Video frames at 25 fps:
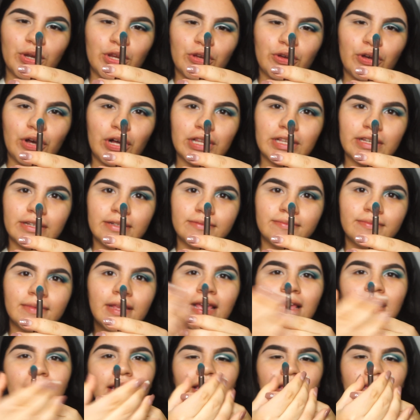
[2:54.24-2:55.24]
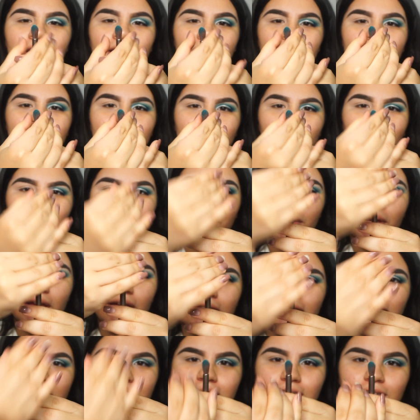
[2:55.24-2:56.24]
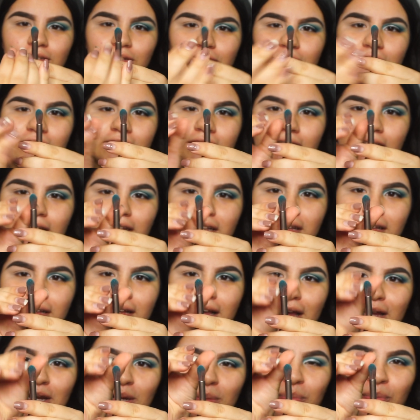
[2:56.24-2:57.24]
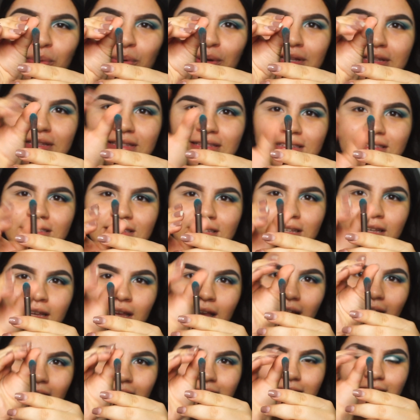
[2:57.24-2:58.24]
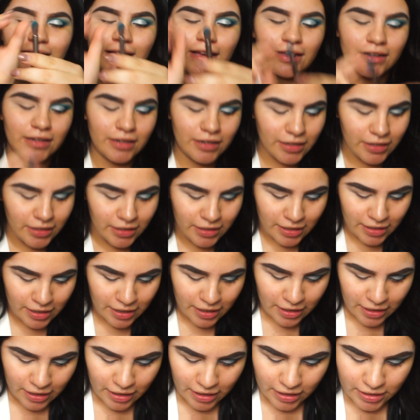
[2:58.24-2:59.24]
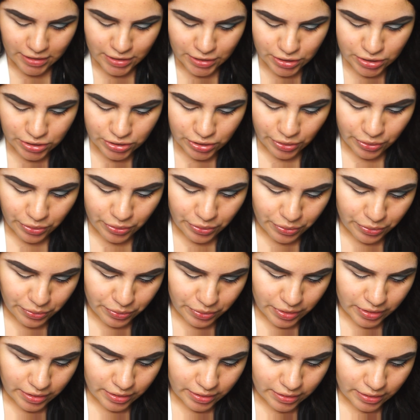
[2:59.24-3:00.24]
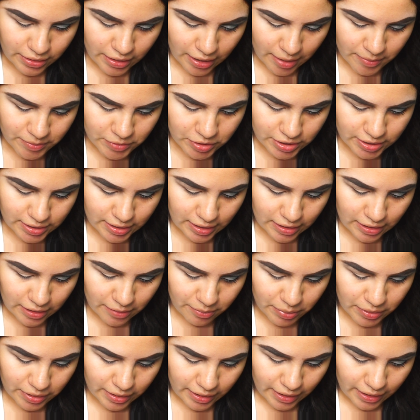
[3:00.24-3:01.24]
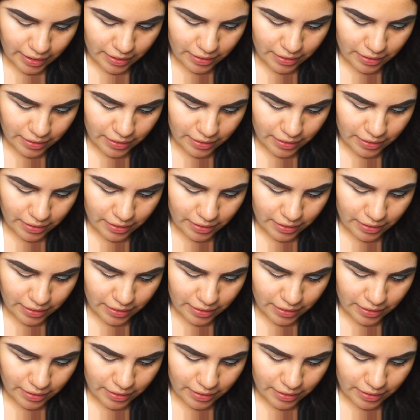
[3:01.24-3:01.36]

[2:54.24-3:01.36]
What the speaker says: you call it? You know, it kind of points at the end. So I'm just gonna apply